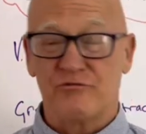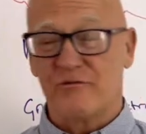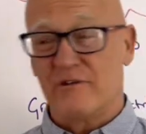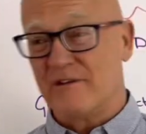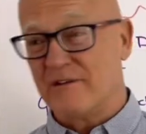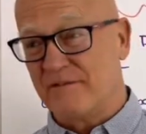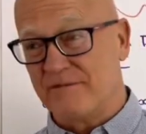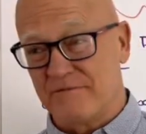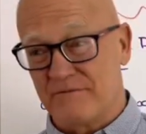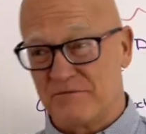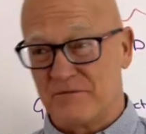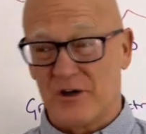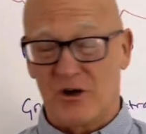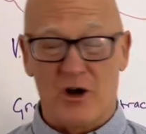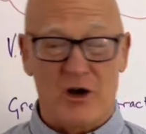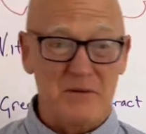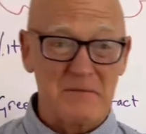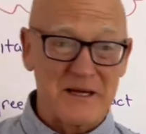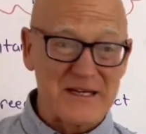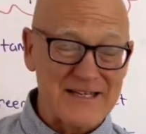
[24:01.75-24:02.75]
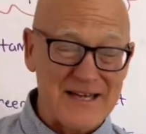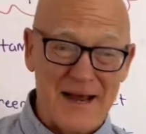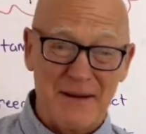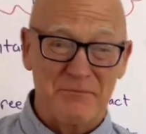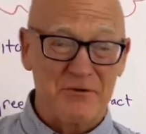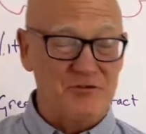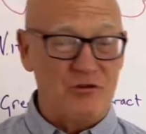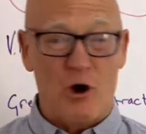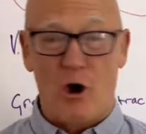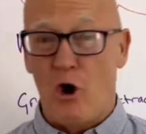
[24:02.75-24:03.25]
They've got them in
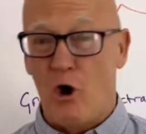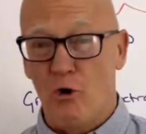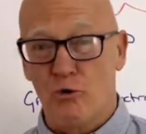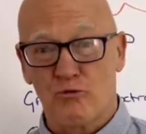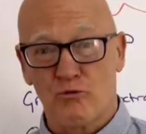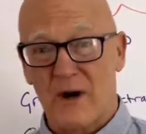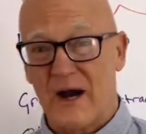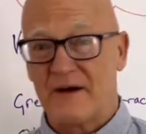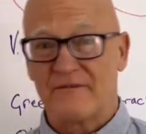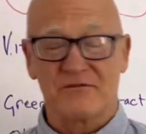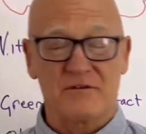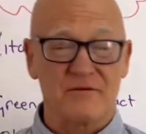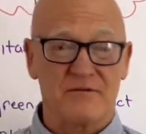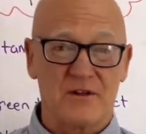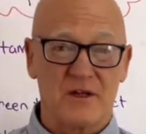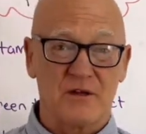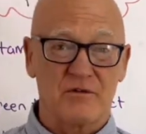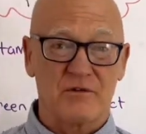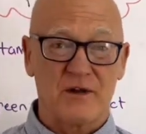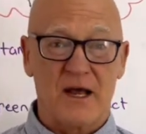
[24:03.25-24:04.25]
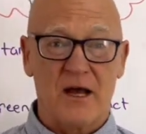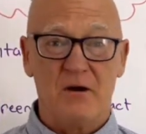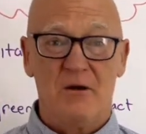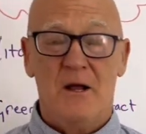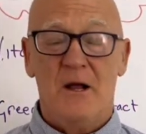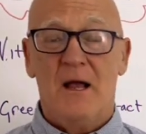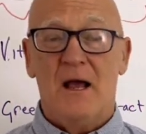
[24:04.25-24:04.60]
tablets, a whole raft of things now.